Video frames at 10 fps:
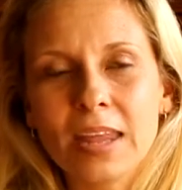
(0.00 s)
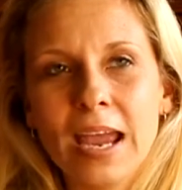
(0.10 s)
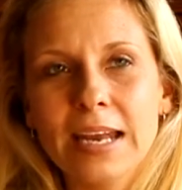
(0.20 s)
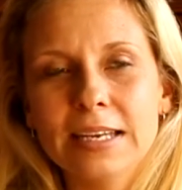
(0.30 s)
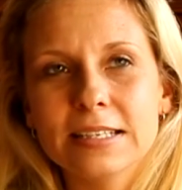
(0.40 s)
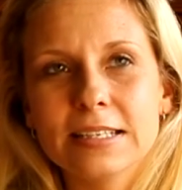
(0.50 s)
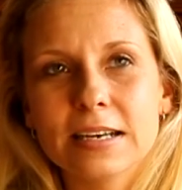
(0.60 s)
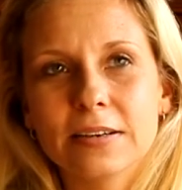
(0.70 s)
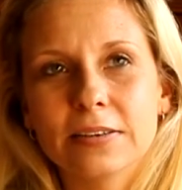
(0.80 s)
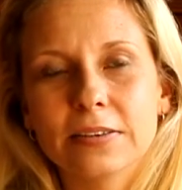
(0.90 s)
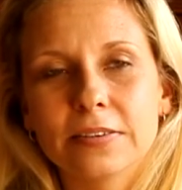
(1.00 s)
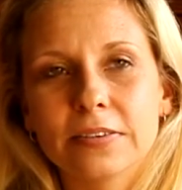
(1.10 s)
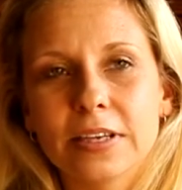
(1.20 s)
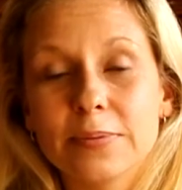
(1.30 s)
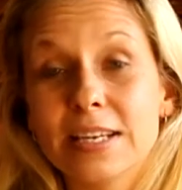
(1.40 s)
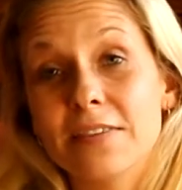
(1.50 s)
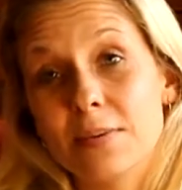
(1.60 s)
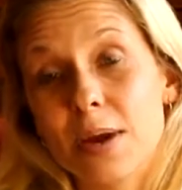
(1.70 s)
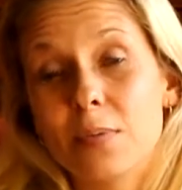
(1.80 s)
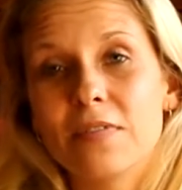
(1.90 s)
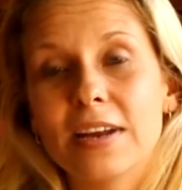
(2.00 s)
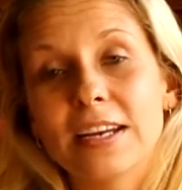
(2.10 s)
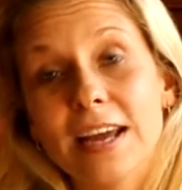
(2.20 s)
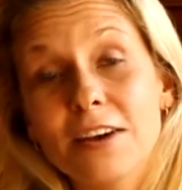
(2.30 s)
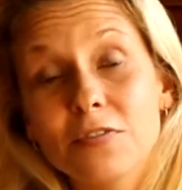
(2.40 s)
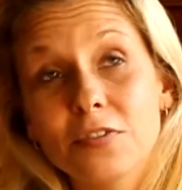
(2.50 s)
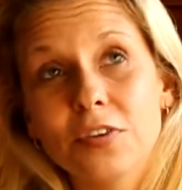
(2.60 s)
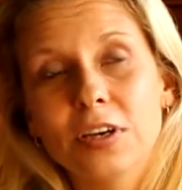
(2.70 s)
And he was a lovely man, we fell in love.